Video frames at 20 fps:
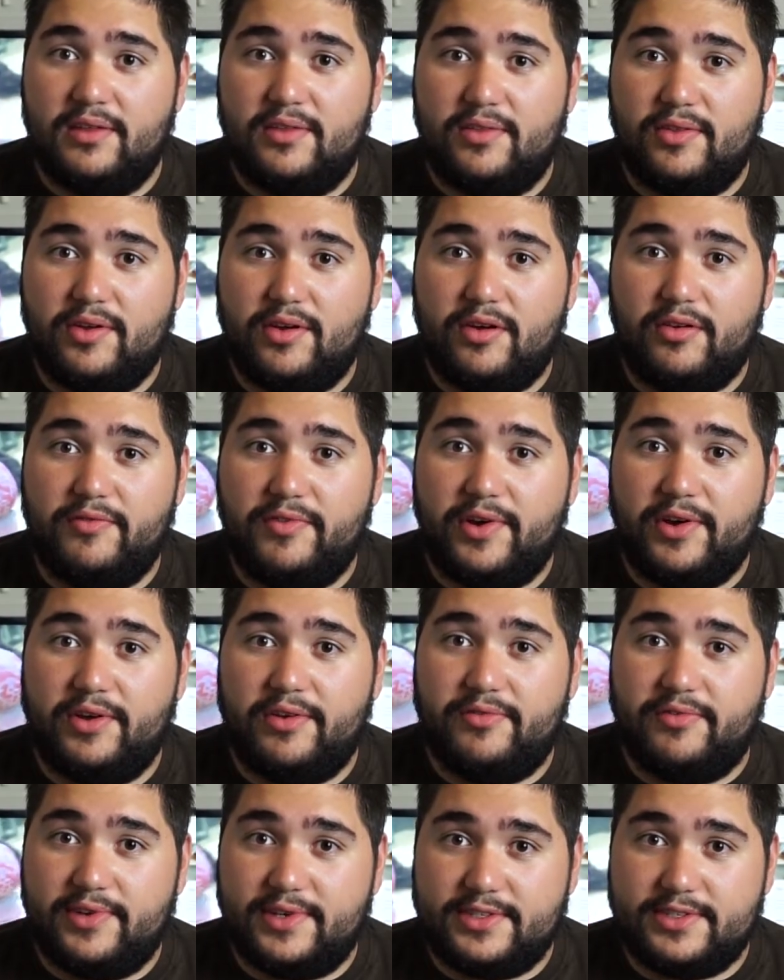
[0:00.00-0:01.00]
They are
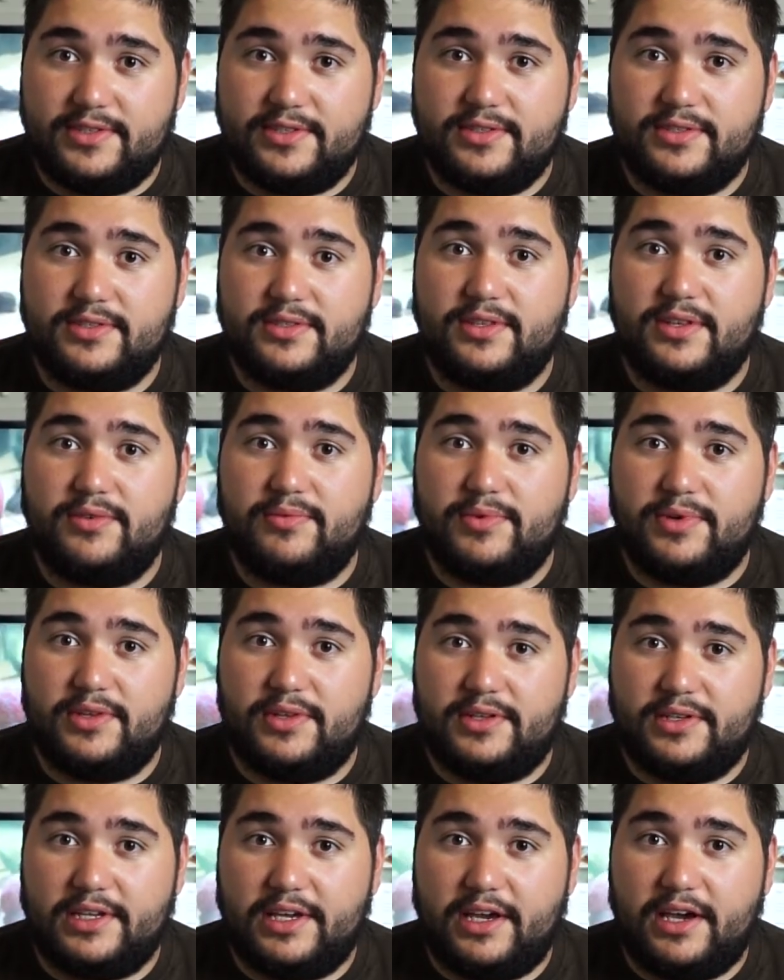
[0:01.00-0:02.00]
very vicious. They
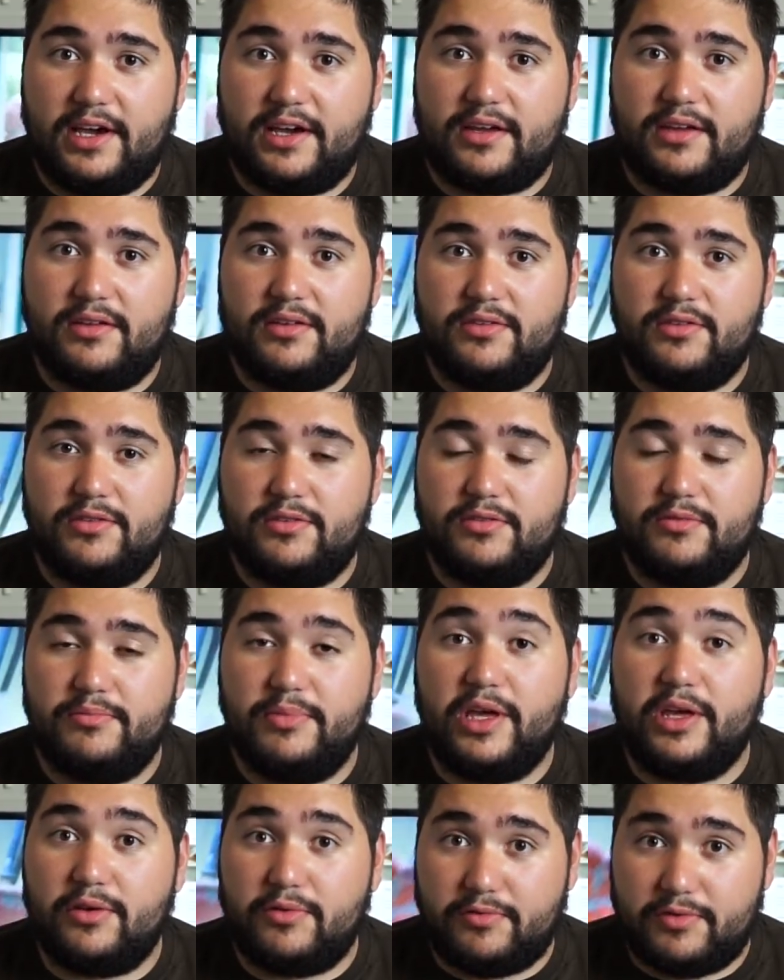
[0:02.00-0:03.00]
will attack your
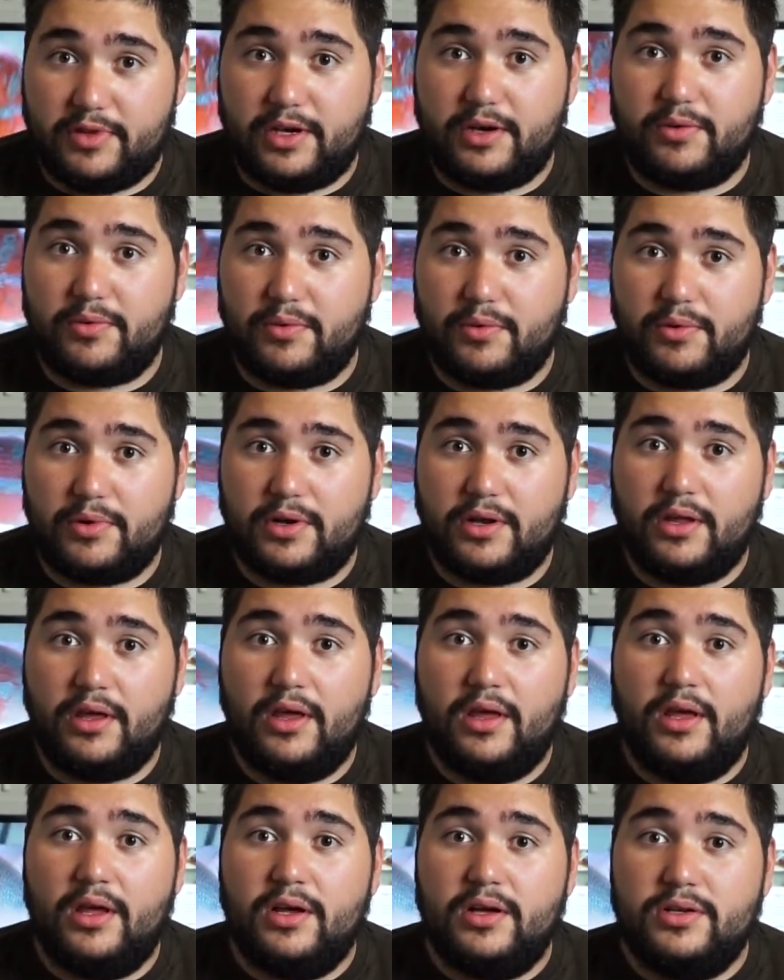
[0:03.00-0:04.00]
male flowerhorn.
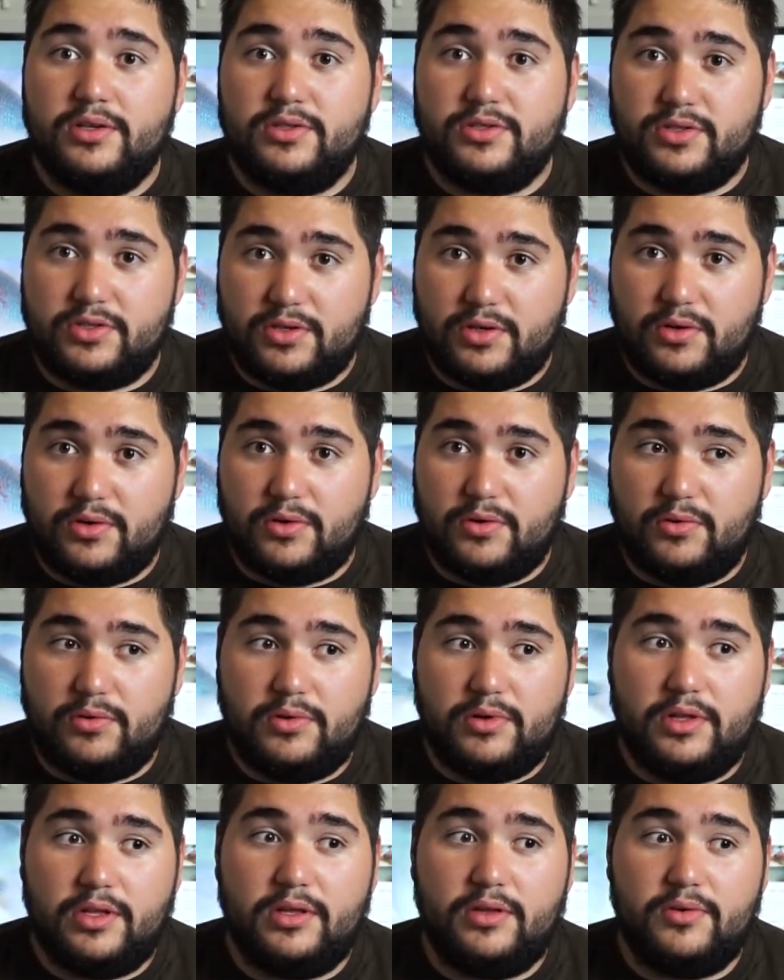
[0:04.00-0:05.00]
So,
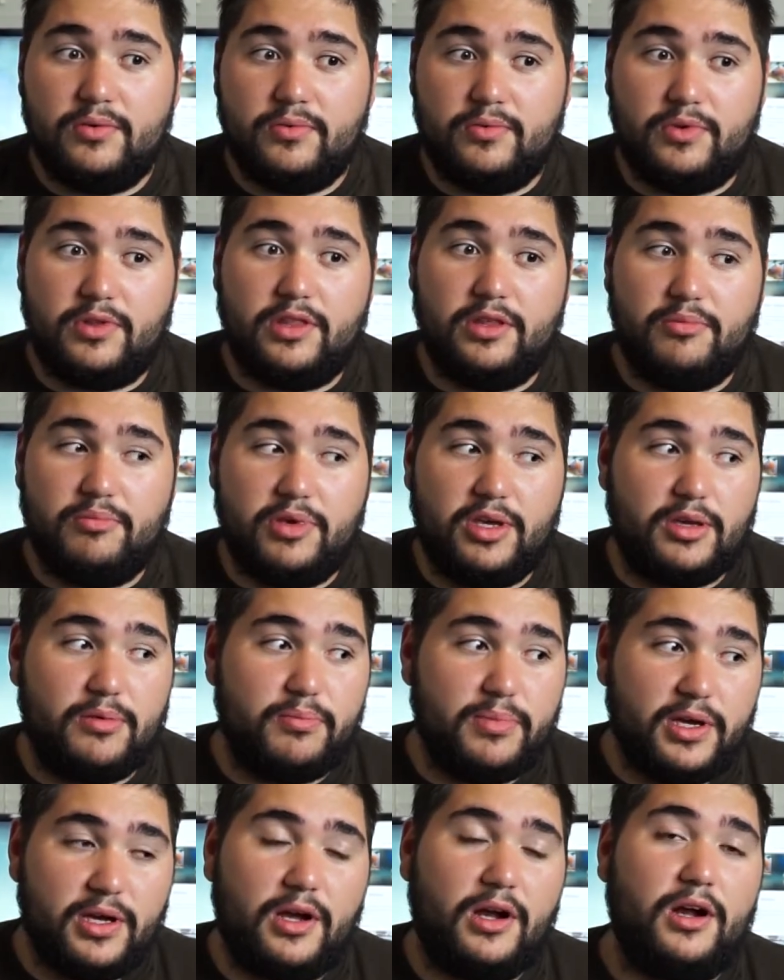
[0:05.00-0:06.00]
with it being
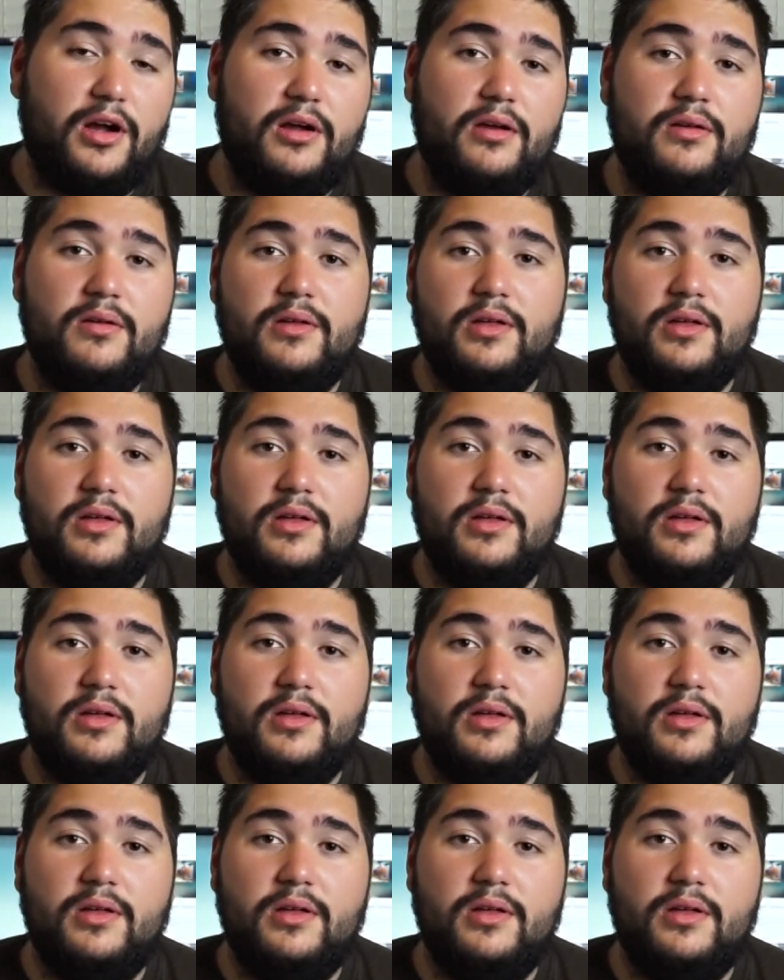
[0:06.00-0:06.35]
bigger,